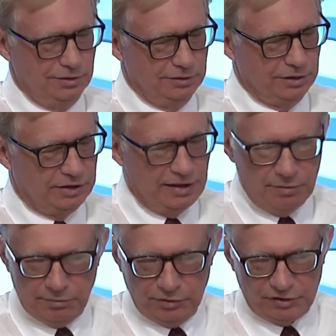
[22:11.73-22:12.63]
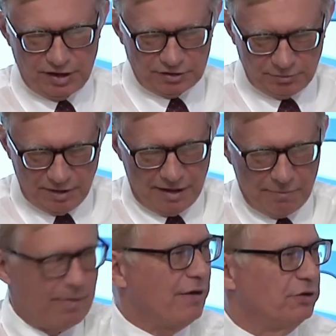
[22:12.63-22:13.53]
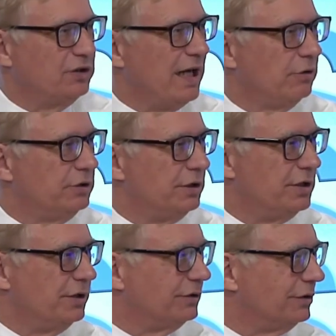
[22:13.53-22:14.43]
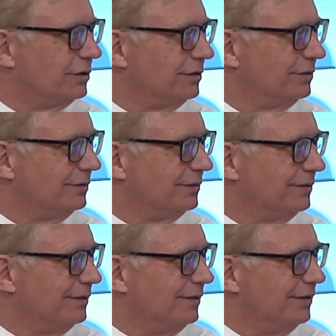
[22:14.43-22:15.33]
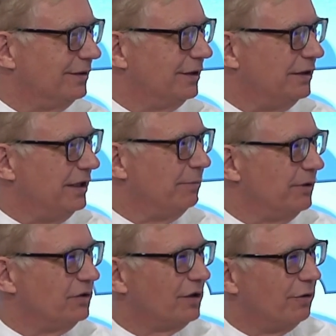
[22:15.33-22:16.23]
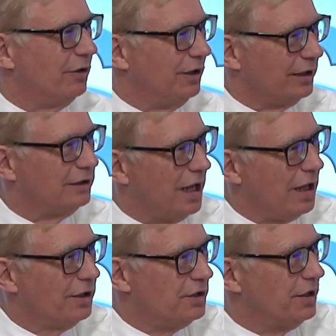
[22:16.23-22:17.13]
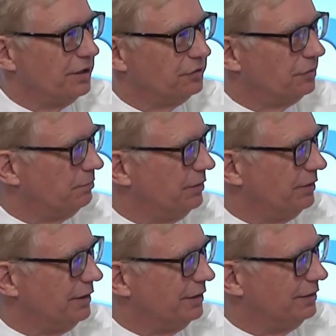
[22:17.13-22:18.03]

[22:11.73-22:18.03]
the demon-possessed man bows down to Jesus. The demons are acknowledging a superior.